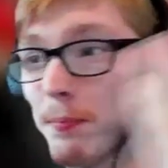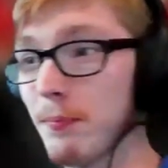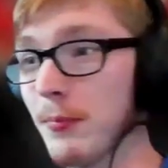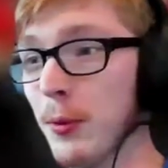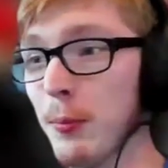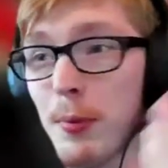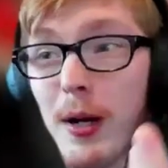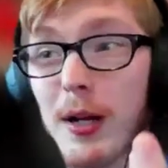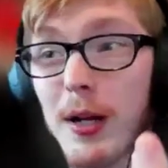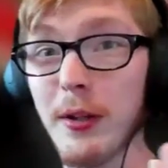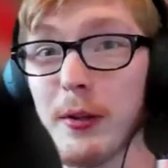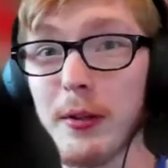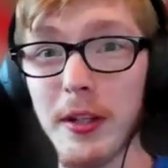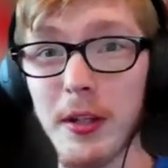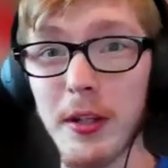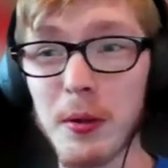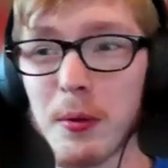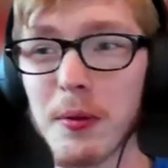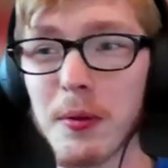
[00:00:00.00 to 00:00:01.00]
You probably
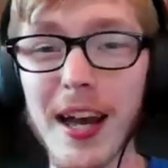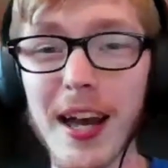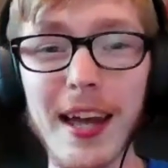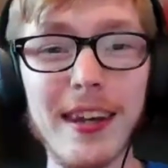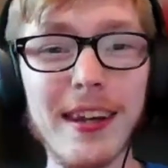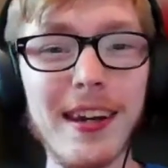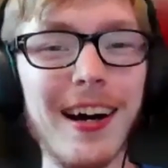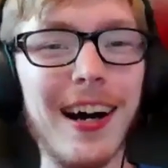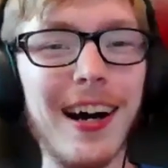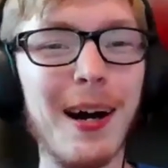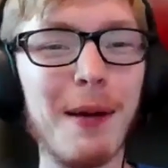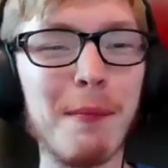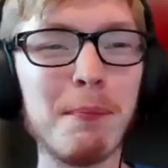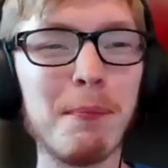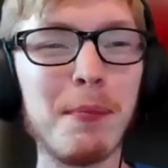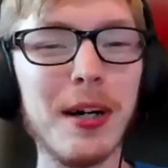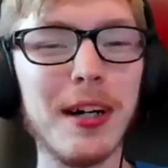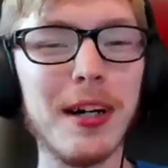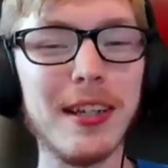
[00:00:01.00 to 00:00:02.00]
already knew that,
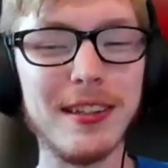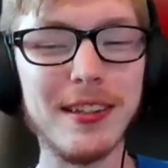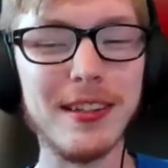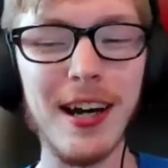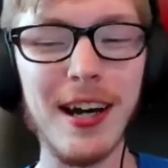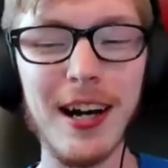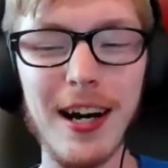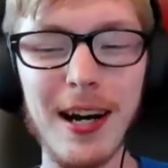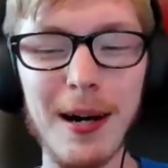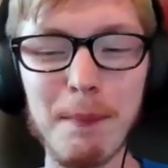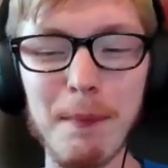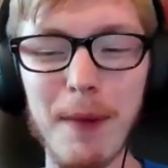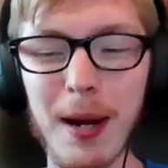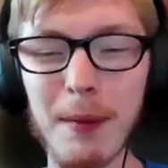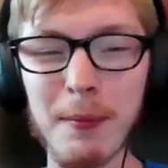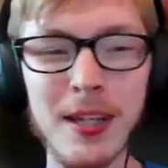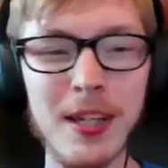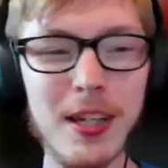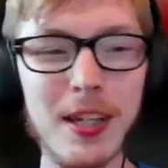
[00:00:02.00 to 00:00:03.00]
um, but um,
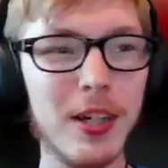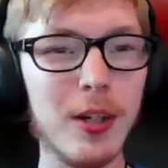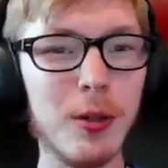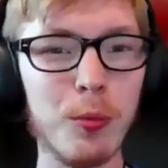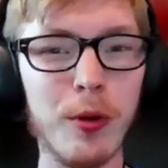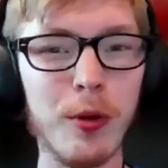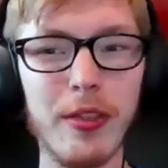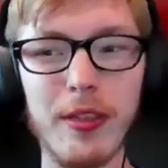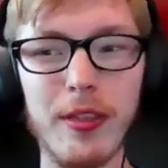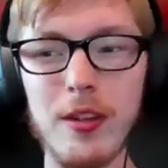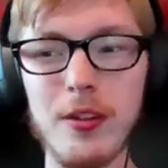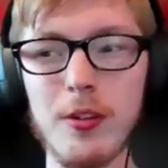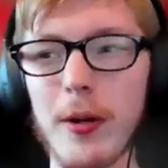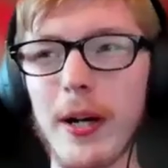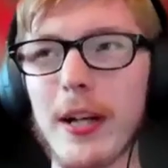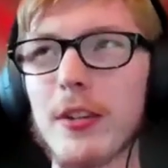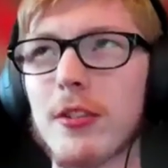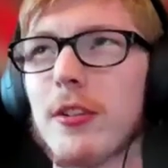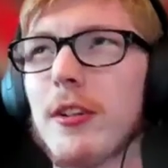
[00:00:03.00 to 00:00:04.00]
I'm here with the
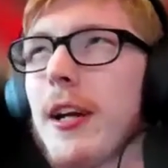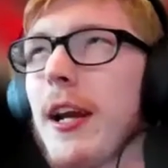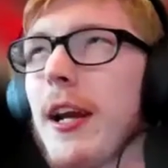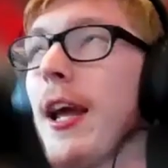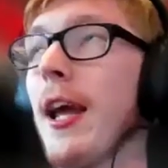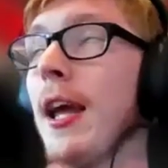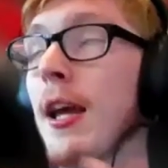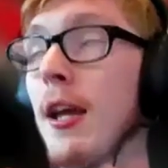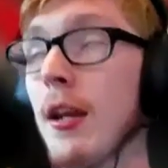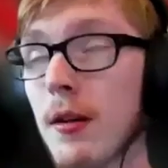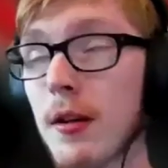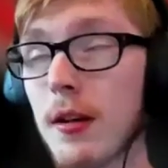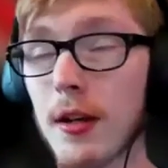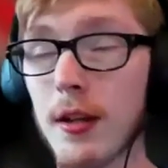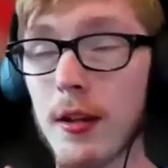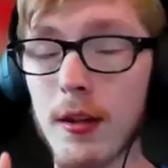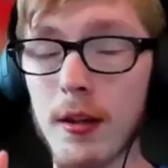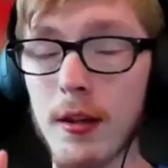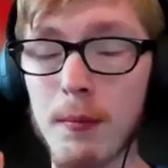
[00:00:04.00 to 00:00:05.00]
director and
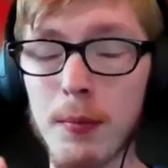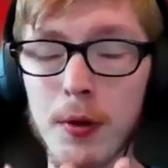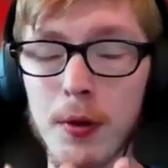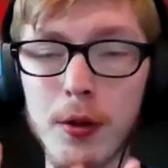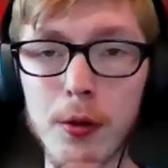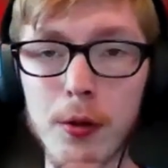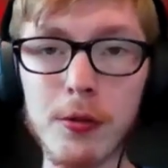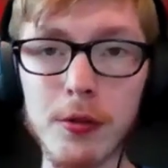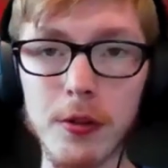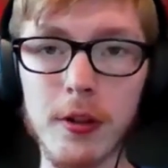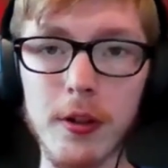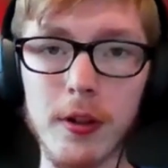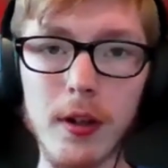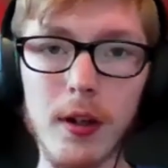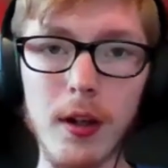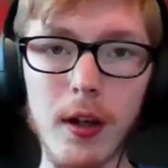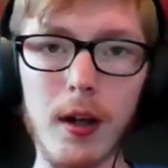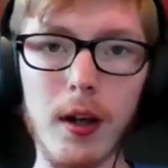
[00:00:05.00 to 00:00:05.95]
uh, the producer